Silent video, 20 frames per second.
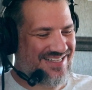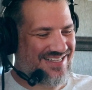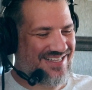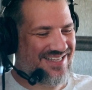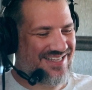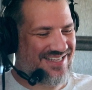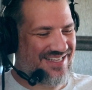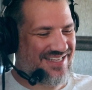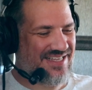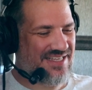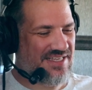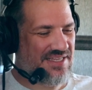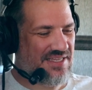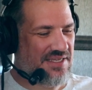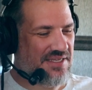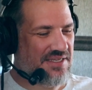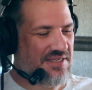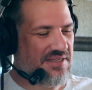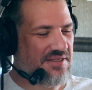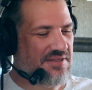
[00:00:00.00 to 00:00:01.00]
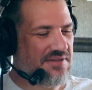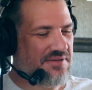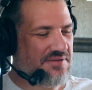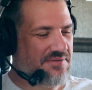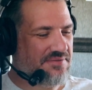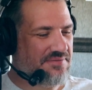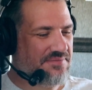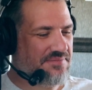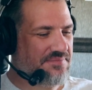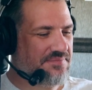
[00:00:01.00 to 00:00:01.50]

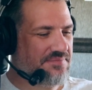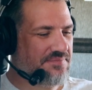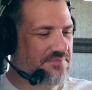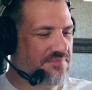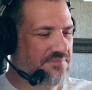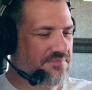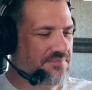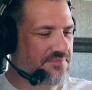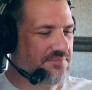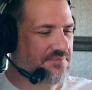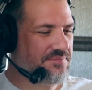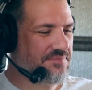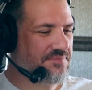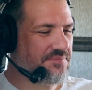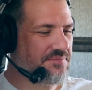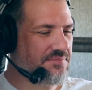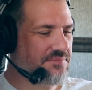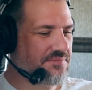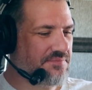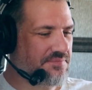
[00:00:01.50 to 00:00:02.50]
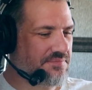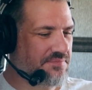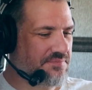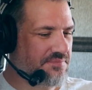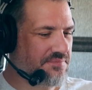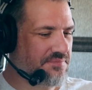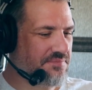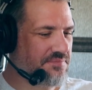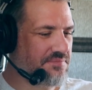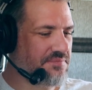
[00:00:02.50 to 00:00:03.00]

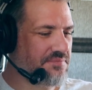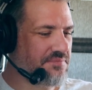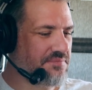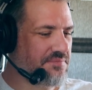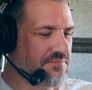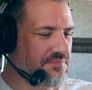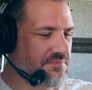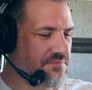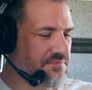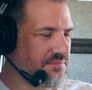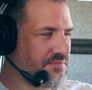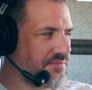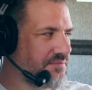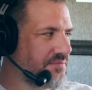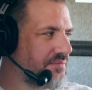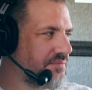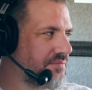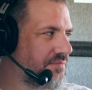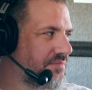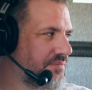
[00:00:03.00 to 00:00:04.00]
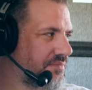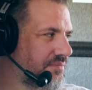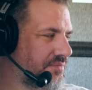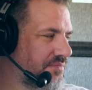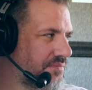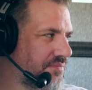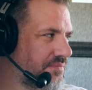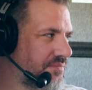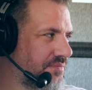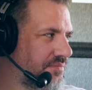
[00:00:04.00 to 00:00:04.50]

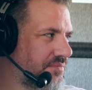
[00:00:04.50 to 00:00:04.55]
[no speech]